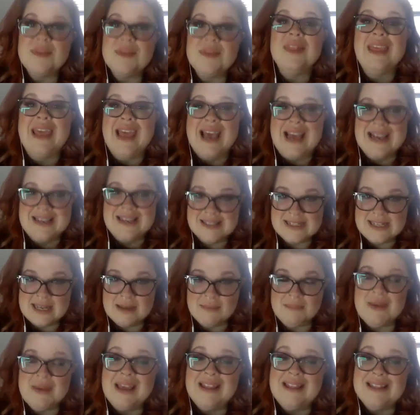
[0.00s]
the
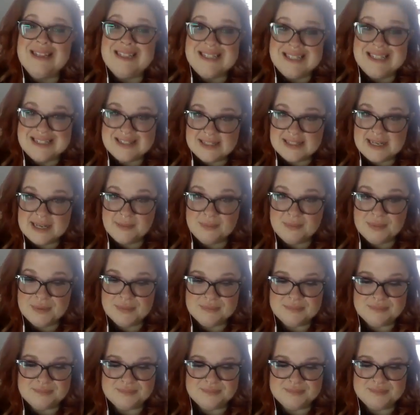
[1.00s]
I-SNP, and the D-SNP.
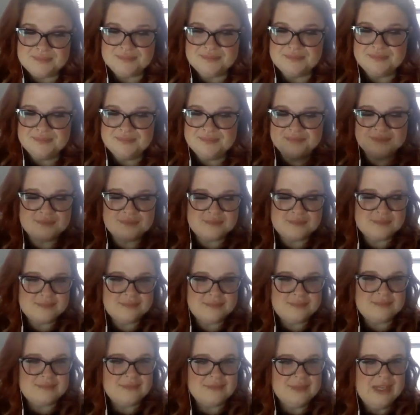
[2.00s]

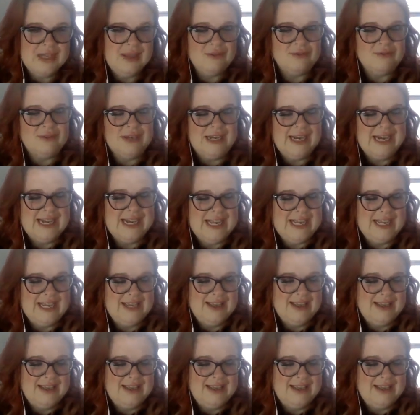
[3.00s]
All righty.